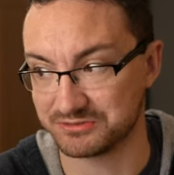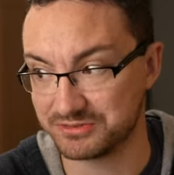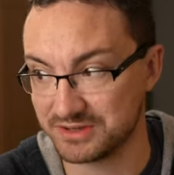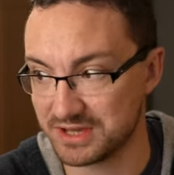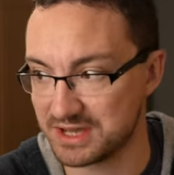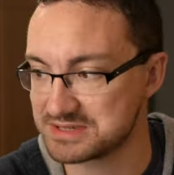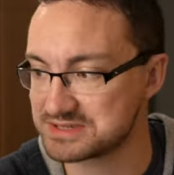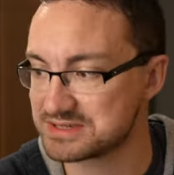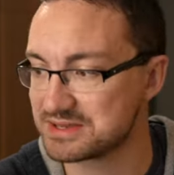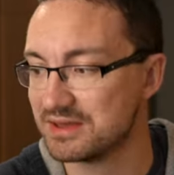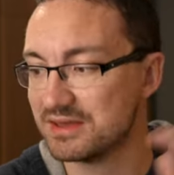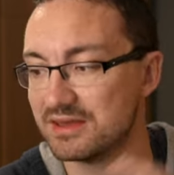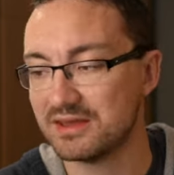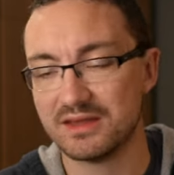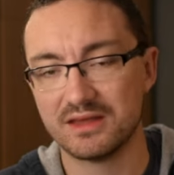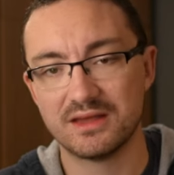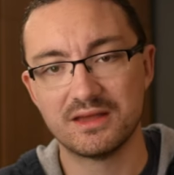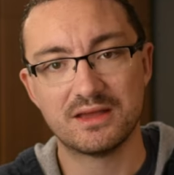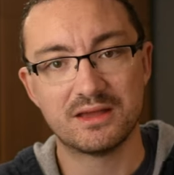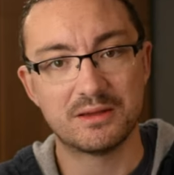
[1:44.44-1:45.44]
first,
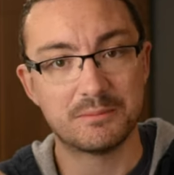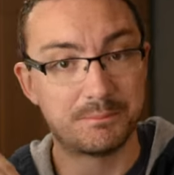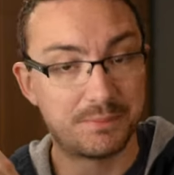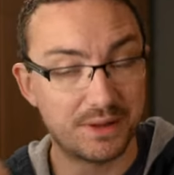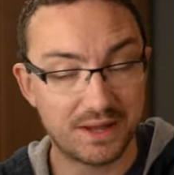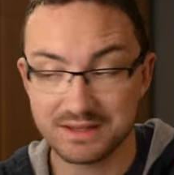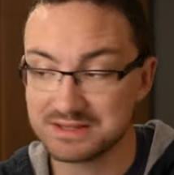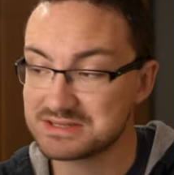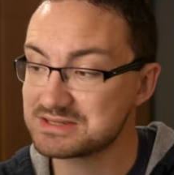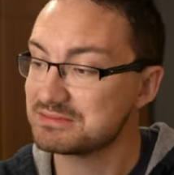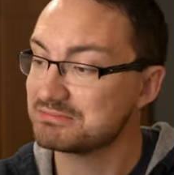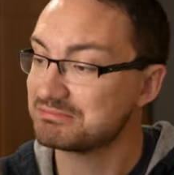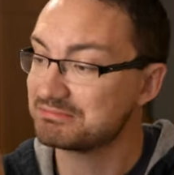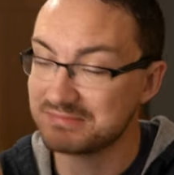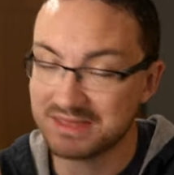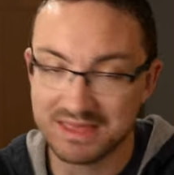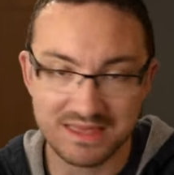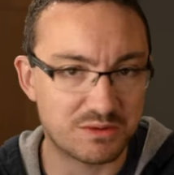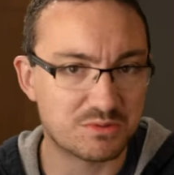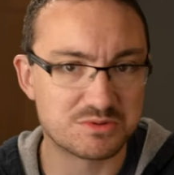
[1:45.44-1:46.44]
but
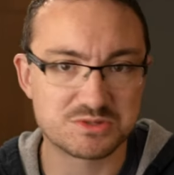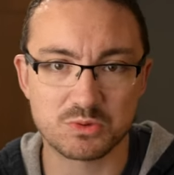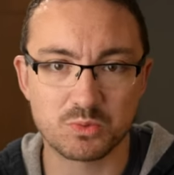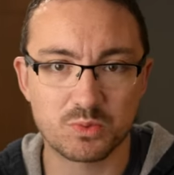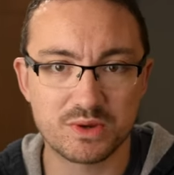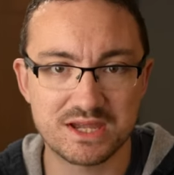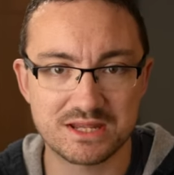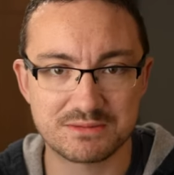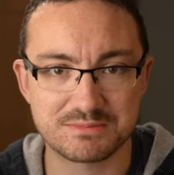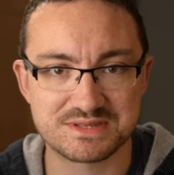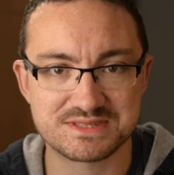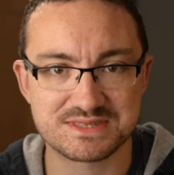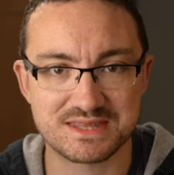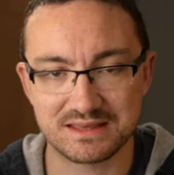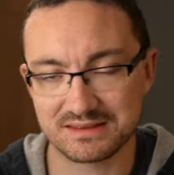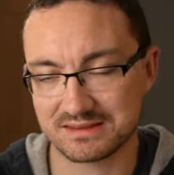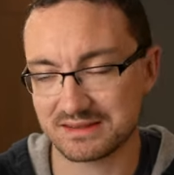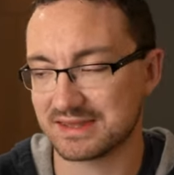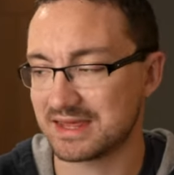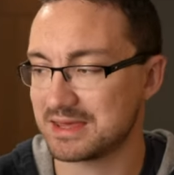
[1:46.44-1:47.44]
it was a weird
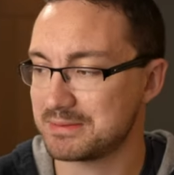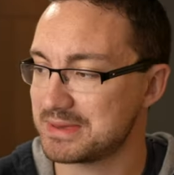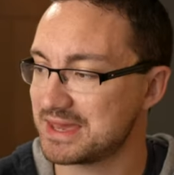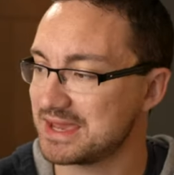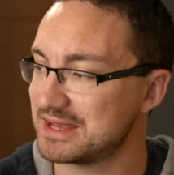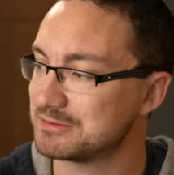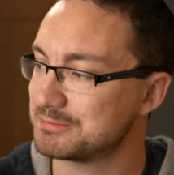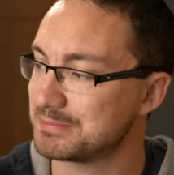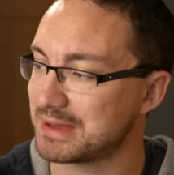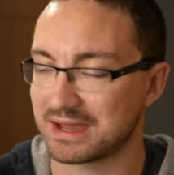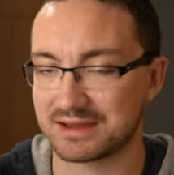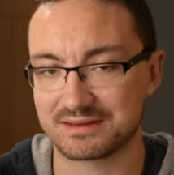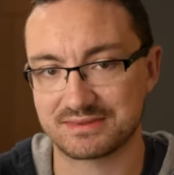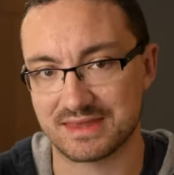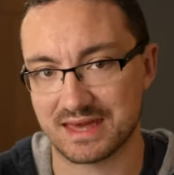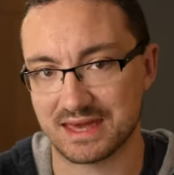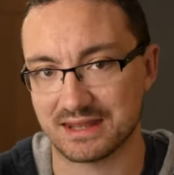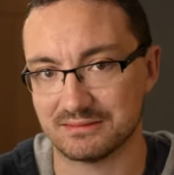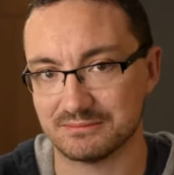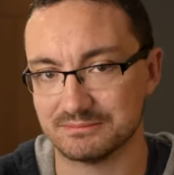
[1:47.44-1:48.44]
mistake that they made back
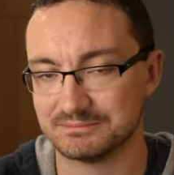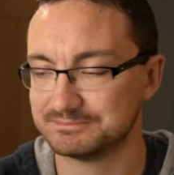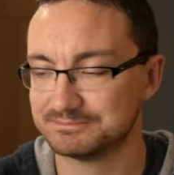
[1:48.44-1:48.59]
then.